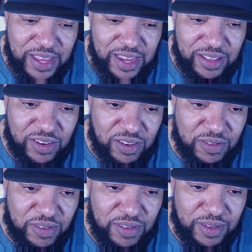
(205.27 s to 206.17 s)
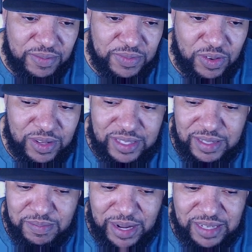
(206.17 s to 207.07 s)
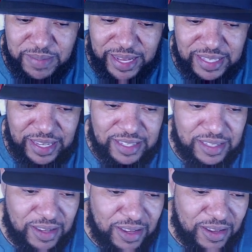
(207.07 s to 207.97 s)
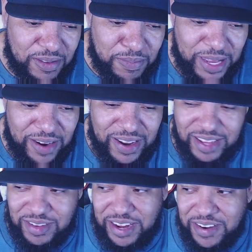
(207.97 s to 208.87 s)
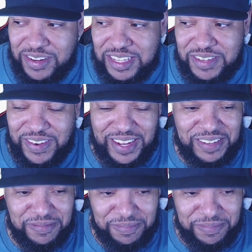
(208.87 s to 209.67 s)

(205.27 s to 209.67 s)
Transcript: It's about as big as it gets. But here it is right here on the screen.